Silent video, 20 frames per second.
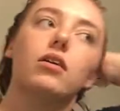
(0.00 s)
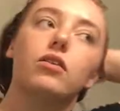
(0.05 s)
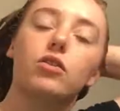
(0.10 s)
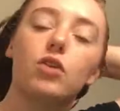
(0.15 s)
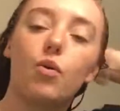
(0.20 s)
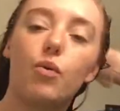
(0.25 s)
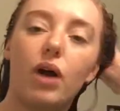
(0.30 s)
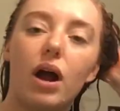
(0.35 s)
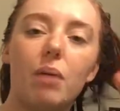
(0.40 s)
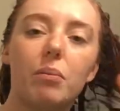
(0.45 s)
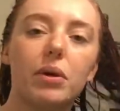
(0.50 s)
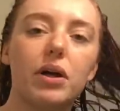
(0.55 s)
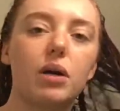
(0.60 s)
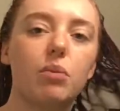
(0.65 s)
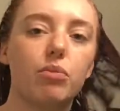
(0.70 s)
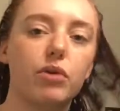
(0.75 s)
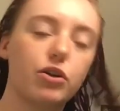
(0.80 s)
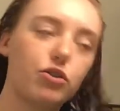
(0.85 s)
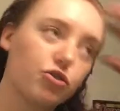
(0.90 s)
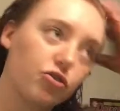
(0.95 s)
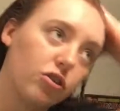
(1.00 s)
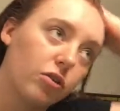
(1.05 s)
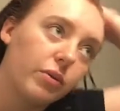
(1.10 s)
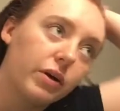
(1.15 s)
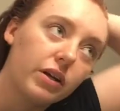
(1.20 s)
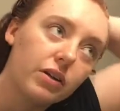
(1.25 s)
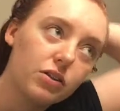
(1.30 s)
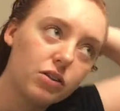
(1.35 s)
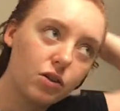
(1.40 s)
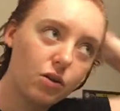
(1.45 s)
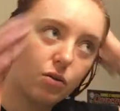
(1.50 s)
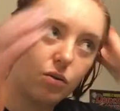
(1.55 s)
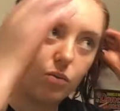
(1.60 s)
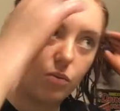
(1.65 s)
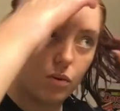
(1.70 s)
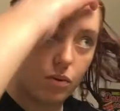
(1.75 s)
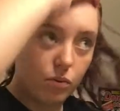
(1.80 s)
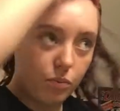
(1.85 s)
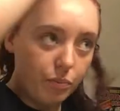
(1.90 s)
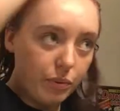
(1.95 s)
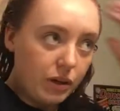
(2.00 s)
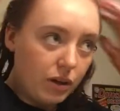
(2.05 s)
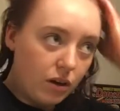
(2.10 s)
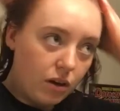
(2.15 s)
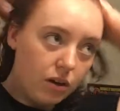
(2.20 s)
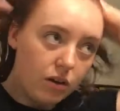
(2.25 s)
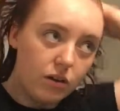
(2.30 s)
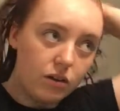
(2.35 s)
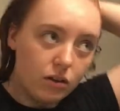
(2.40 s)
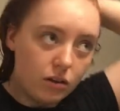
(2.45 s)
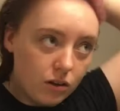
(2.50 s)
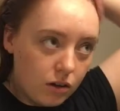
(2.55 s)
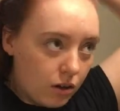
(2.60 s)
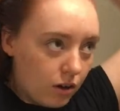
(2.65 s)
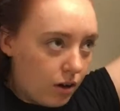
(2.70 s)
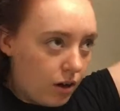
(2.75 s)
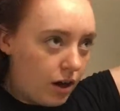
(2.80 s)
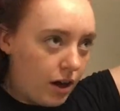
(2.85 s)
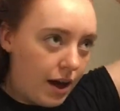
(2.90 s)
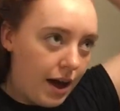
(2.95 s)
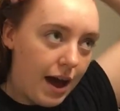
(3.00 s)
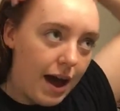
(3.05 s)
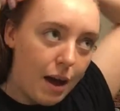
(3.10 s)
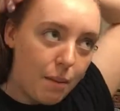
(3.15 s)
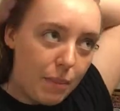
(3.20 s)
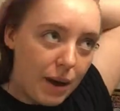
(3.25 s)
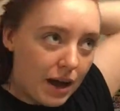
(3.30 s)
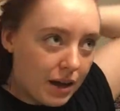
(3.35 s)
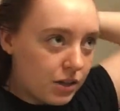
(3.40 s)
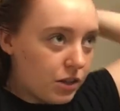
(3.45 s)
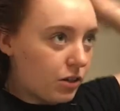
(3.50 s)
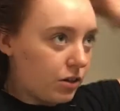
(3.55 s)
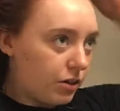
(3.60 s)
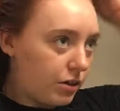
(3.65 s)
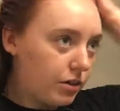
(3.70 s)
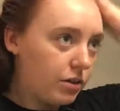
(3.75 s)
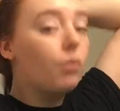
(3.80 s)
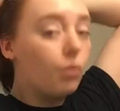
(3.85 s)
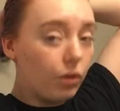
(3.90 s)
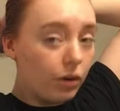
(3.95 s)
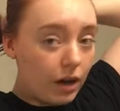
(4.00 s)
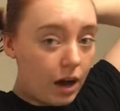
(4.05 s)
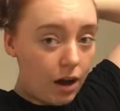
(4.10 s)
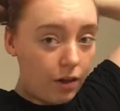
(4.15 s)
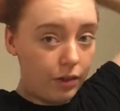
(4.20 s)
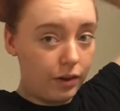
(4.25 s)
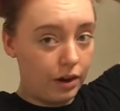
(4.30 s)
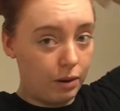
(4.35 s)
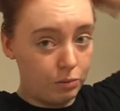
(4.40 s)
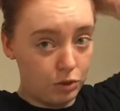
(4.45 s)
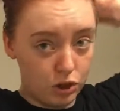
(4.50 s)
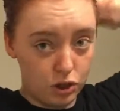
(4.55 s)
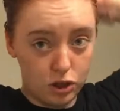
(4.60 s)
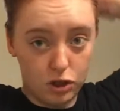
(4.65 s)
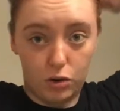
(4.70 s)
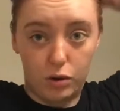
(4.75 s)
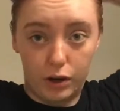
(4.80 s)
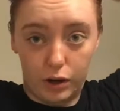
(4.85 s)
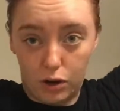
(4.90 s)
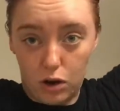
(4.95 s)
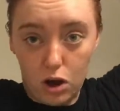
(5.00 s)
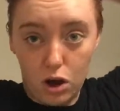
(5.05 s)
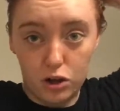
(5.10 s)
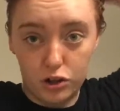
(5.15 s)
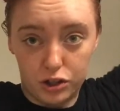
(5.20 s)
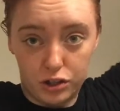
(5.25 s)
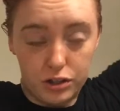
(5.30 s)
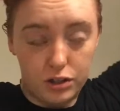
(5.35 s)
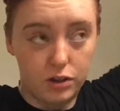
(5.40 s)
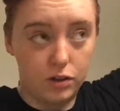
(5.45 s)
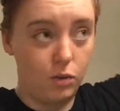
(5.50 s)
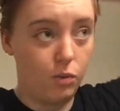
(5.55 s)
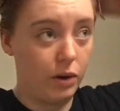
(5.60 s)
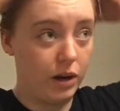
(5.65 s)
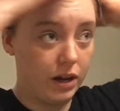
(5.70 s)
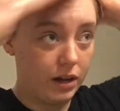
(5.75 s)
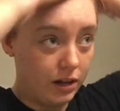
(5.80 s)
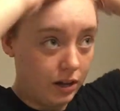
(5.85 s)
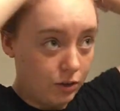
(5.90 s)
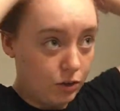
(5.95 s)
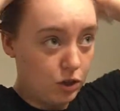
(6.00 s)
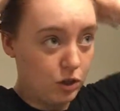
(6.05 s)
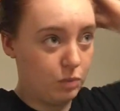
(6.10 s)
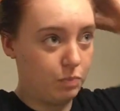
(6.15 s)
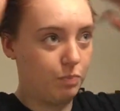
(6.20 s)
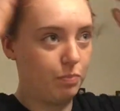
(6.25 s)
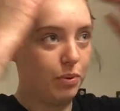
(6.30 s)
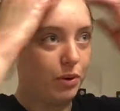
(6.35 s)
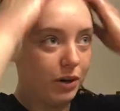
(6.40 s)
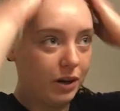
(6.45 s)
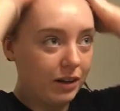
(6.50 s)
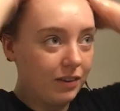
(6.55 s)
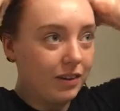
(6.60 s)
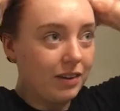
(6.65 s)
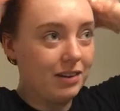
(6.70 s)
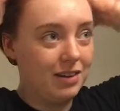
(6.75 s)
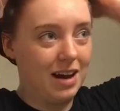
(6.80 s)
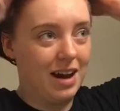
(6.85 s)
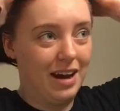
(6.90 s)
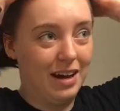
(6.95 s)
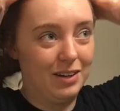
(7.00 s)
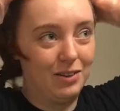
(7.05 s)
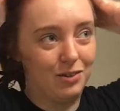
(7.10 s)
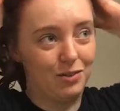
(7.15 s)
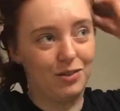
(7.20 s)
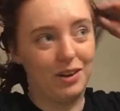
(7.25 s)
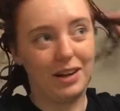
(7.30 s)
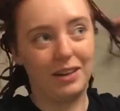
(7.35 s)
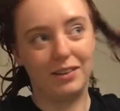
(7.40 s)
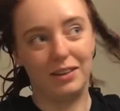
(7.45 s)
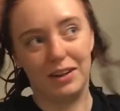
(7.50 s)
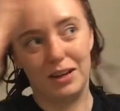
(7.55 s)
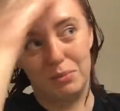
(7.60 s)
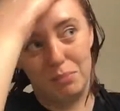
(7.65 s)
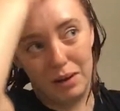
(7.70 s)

Don't worry, I'm gonna brush through it so it won't be all haphazard. Well, now that I'm just throwing caution to the wind and just putting the dye directly in